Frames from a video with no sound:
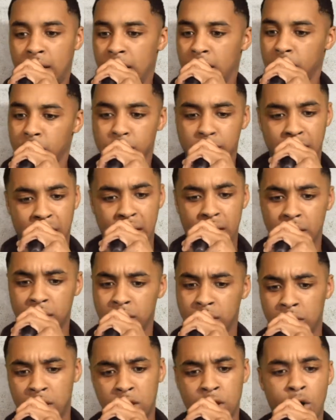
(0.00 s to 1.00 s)
he was like,
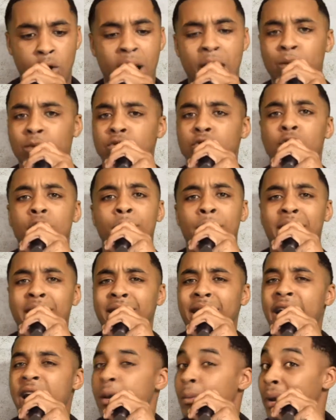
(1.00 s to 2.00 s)
you know, I was doing my
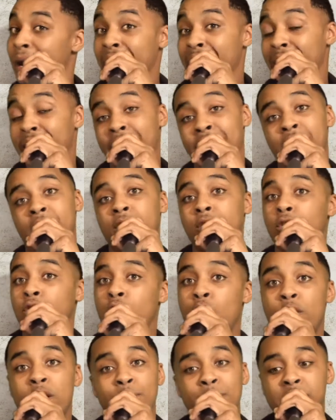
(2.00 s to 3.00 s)
thing, but I didn't have the
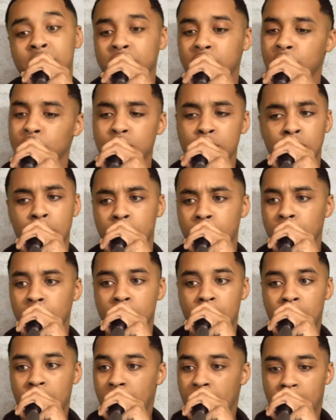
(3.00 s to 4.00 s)
equipment. So, you know,
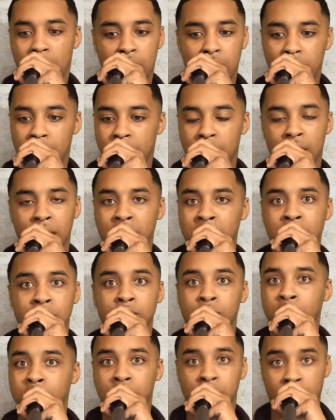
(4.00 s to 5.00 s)
that
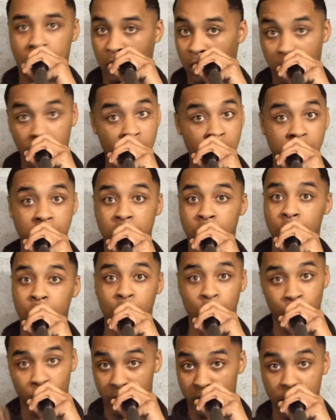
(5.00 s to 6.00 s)
shit was clustered
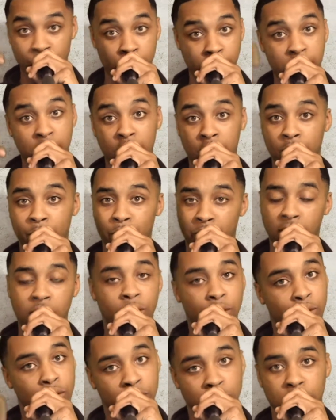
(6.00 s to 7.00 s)
when he was in, but
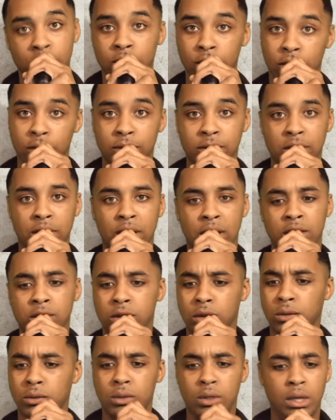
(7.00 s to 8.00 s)
he was, you know what I'm saying?
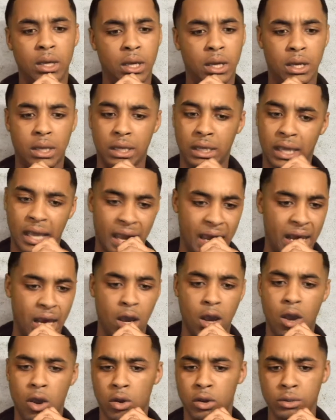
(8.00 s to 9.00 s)
So he came
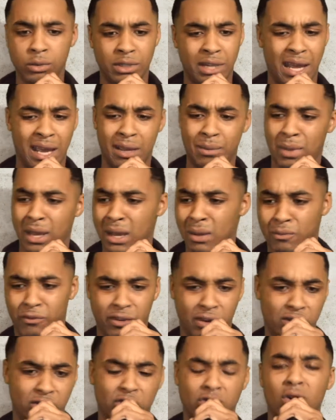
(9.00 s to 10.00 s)
home, he was like, man, I'm
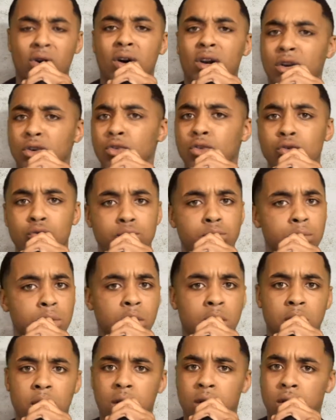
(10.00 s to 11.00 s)
finna start a group.
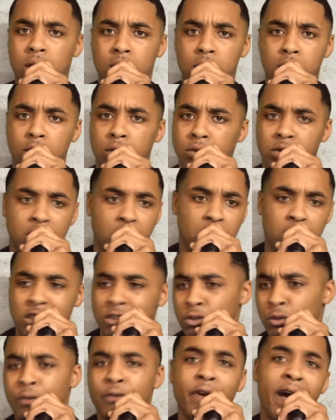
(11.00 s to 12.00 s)
You know what I'm saying?
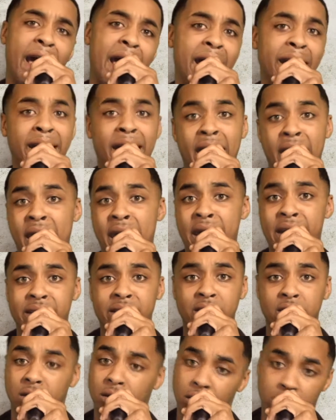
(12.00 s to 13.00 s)
Get you five
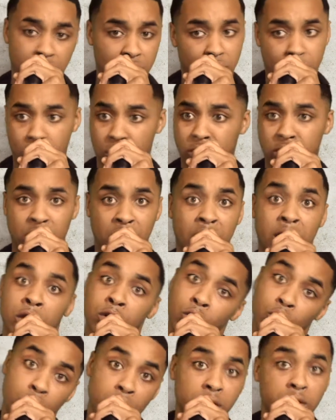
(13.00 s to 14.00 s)
guys, you know what I'm saying, and
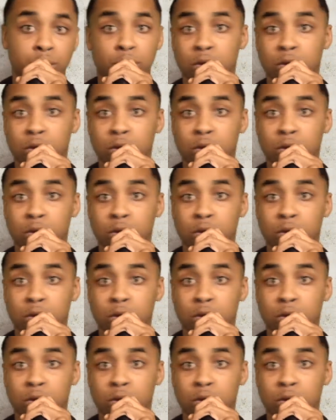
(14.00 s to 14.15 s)
do this